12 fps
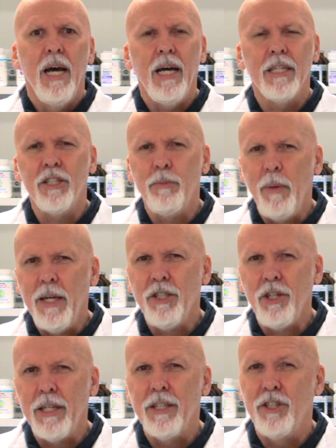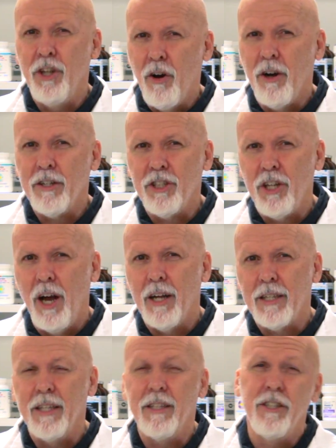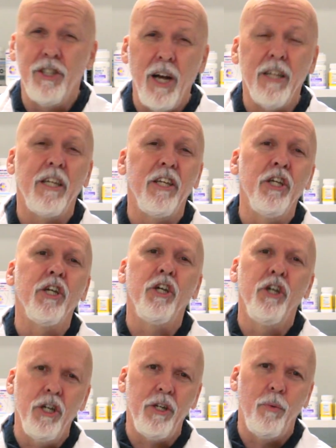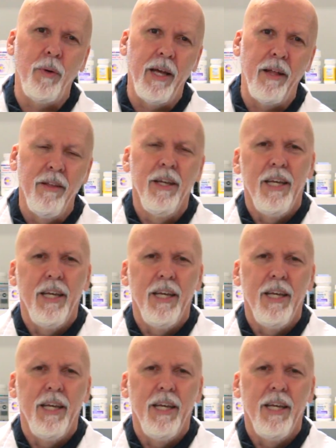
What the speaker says: especially dark chocolate, the chocolate you cook with.